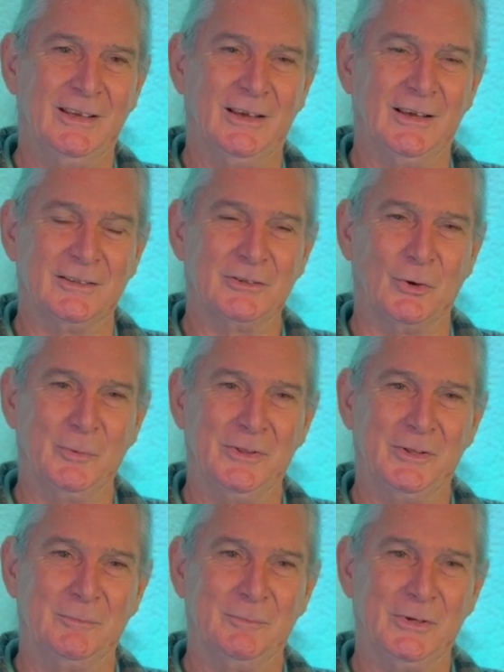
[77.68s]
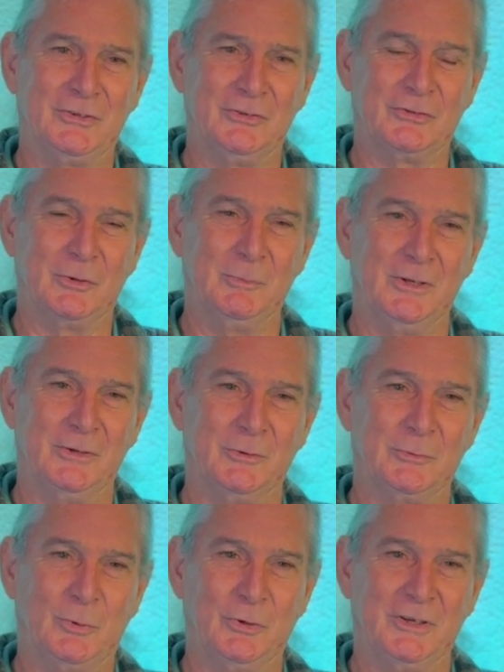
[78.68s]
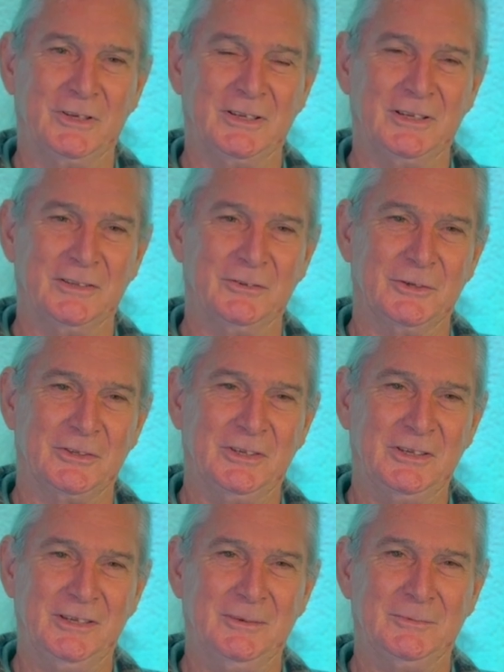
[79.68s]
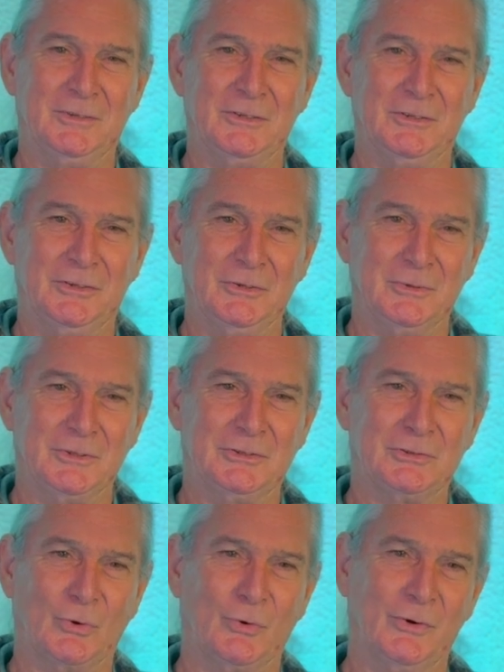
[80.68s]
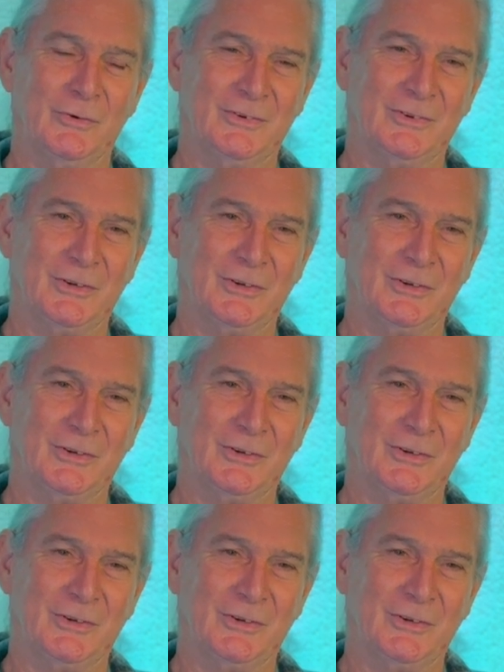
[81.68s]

Uh, told me the missions committee was putting together a team to do a short